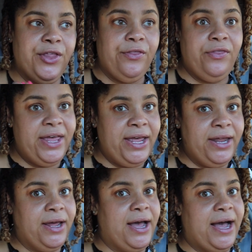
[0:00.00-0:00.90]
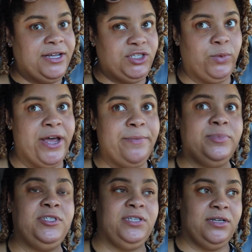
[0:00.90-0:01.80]
then I'll swipe
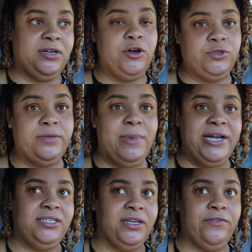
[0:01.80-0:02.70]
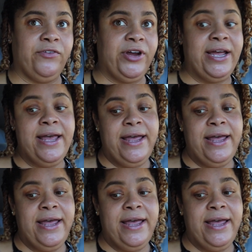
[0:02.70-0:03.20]
to go to my delivery.